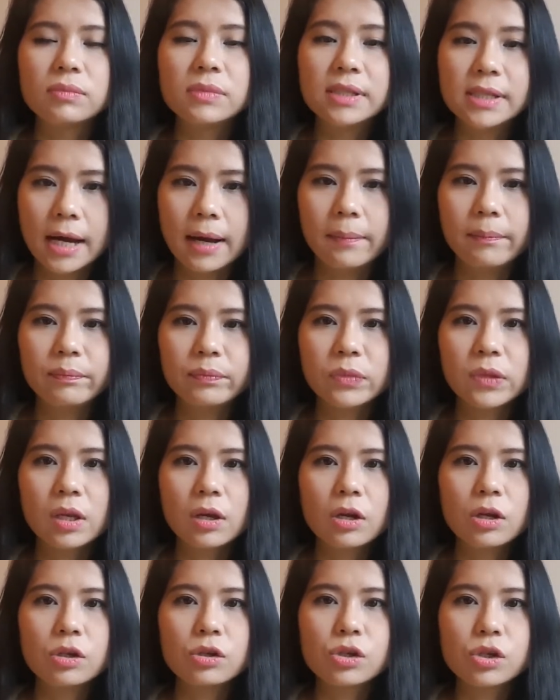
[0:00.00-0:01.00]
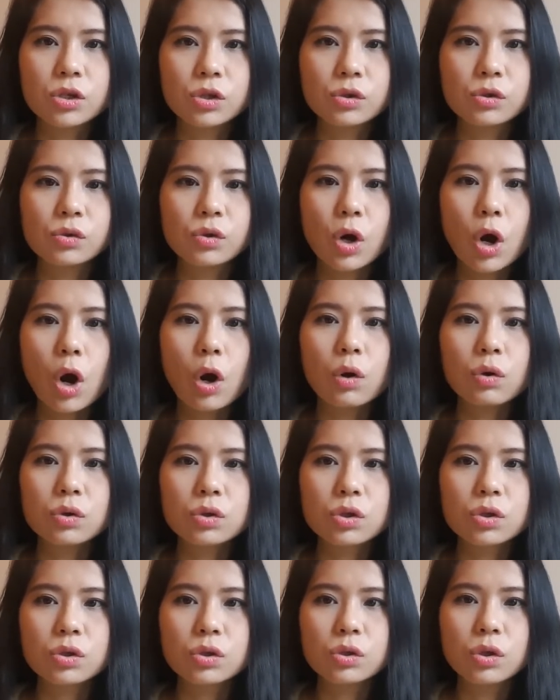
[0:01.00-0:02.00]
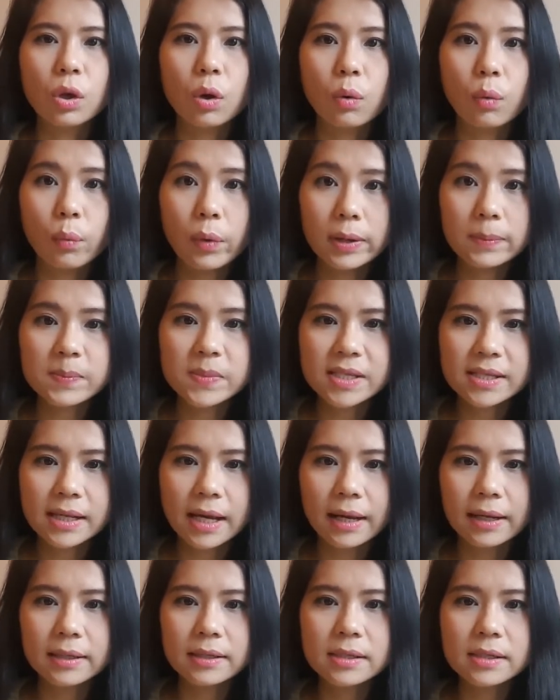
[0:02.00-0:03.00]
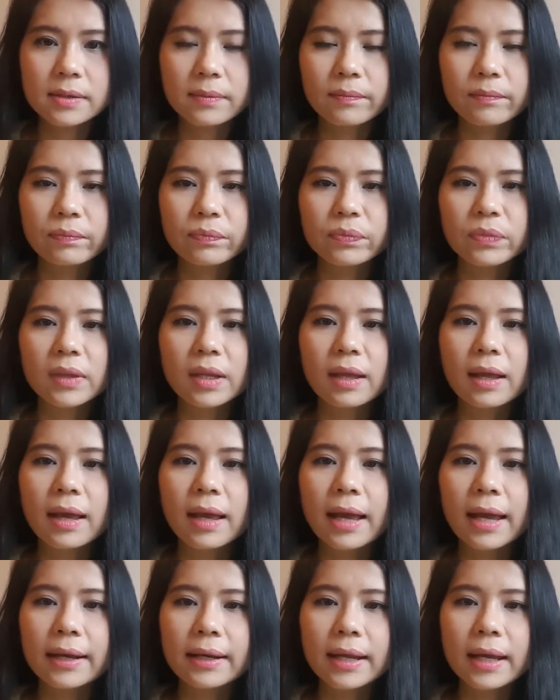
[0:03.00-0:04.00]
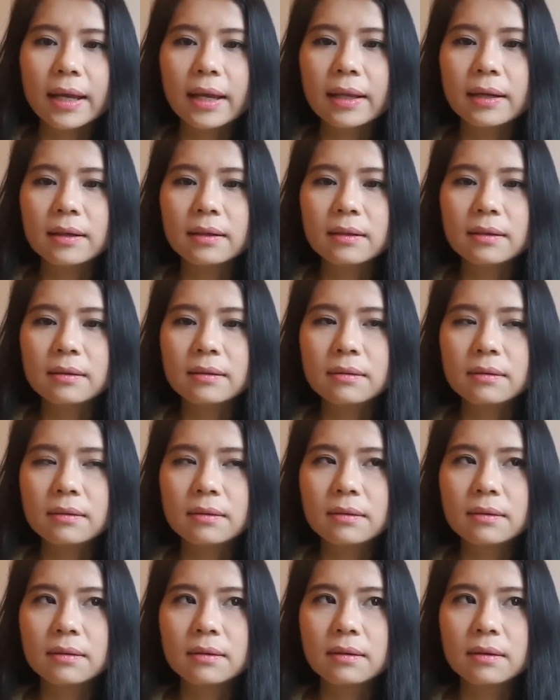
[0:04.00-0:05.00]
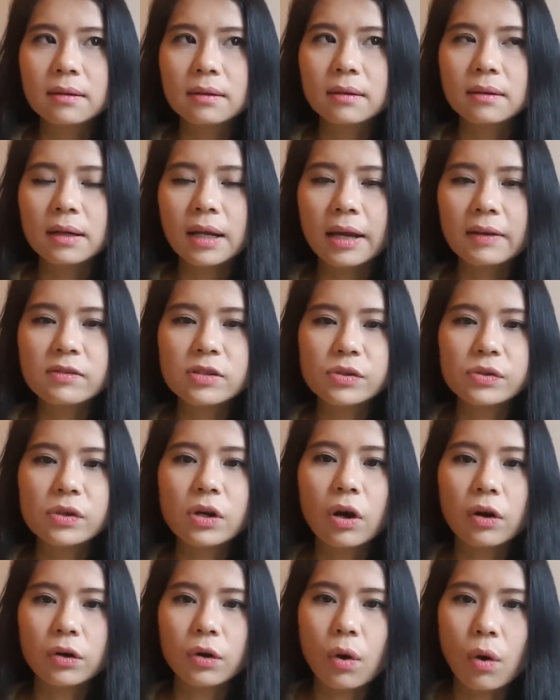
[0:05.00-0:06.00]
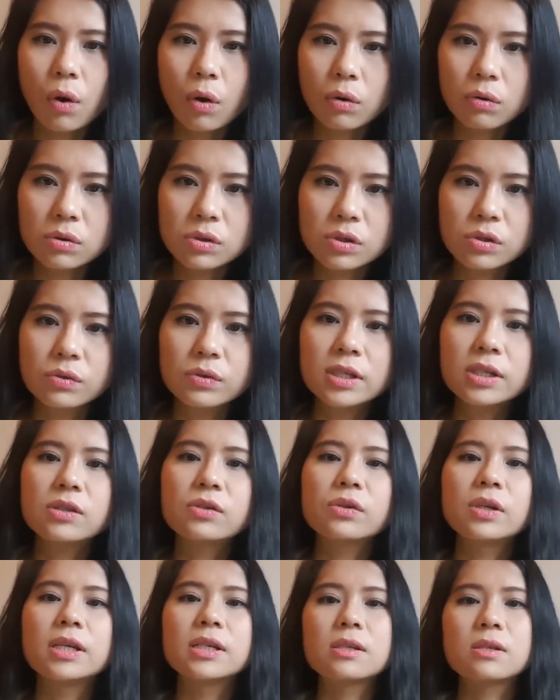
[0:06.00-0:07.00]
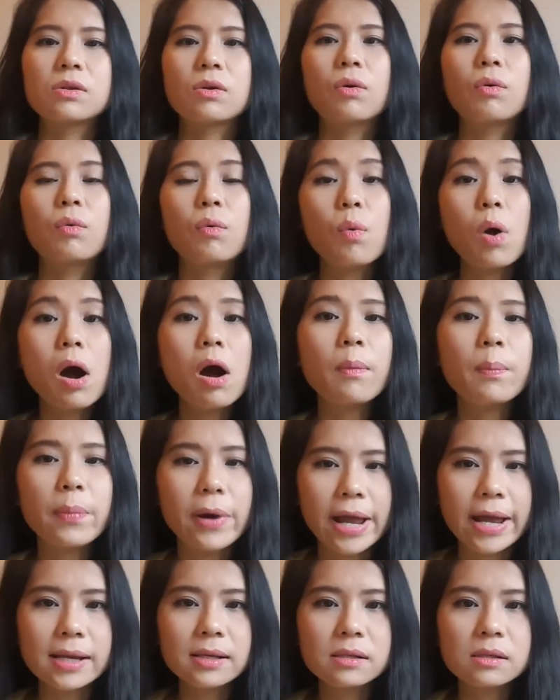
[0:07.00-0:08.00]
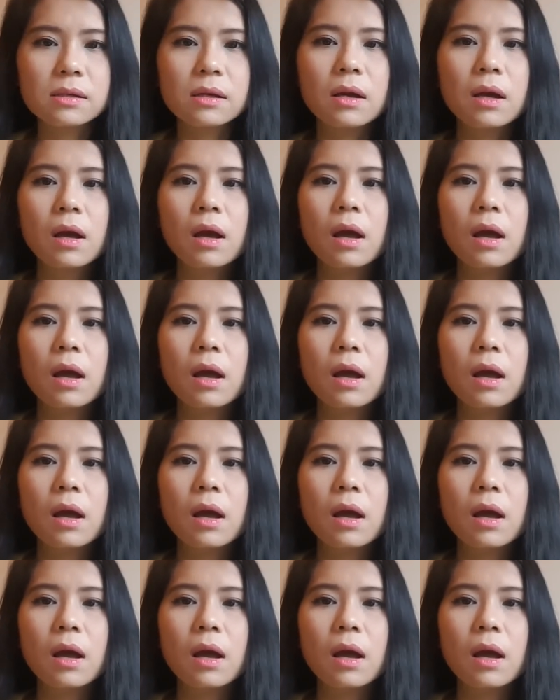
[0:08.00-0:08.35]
them to host your website. And then after you got the host, you need to install WordPress.